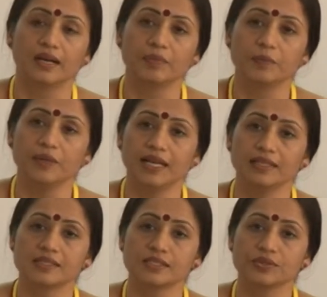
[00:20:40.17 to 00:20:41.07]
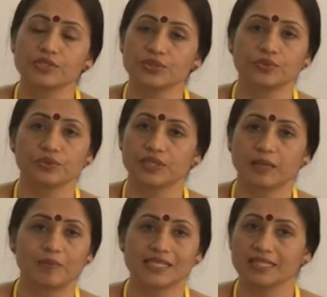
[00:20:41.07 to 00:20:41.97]
people, and this is going to
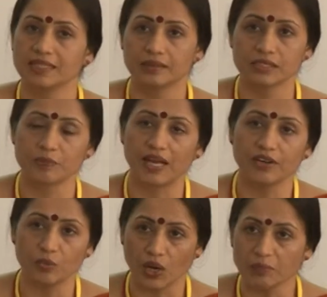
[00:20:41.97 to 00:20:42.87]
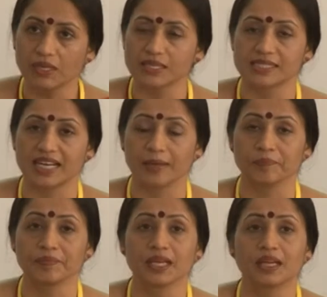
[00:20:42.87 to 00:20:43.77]
take place in a span of 1 month's time.
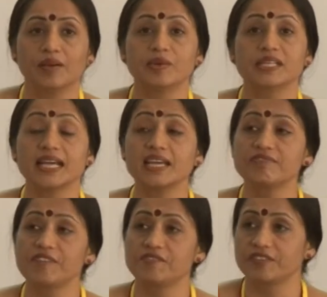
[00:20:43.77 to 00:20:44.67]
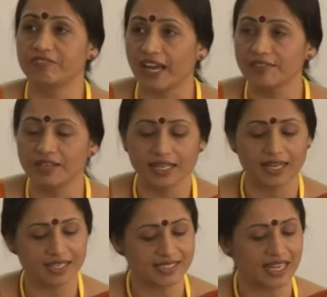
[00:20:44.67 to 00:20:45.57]
And we're taking 55
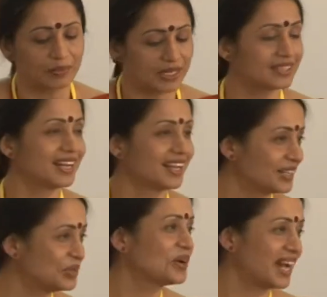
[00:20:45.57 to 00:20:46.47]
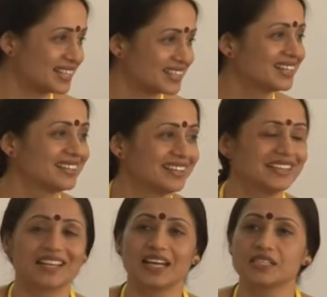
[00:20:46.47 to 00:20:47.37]
indicators. I will take a look at the
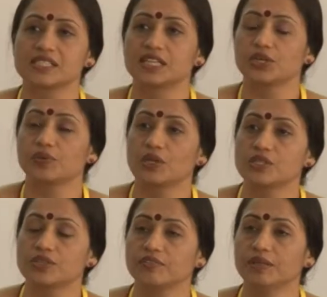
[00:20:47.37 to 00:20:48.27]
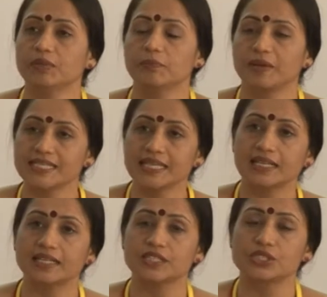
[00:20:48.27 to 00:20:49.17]
indicators that you have also given, but
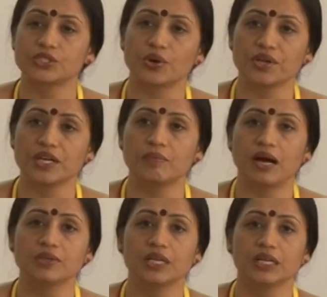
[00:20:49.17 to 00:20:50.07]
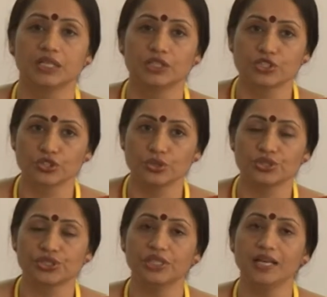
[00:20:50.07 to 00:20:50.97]
basically it is talking about the
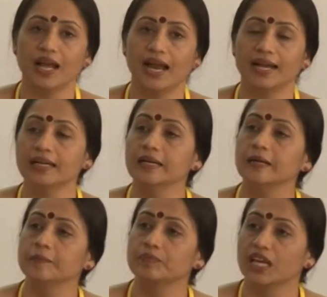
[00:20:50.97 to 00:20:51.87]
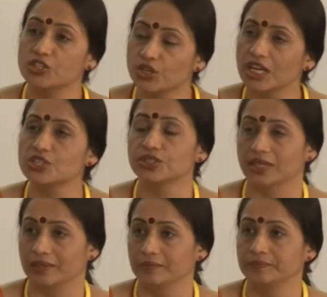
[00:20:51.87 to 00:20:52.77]
social and educational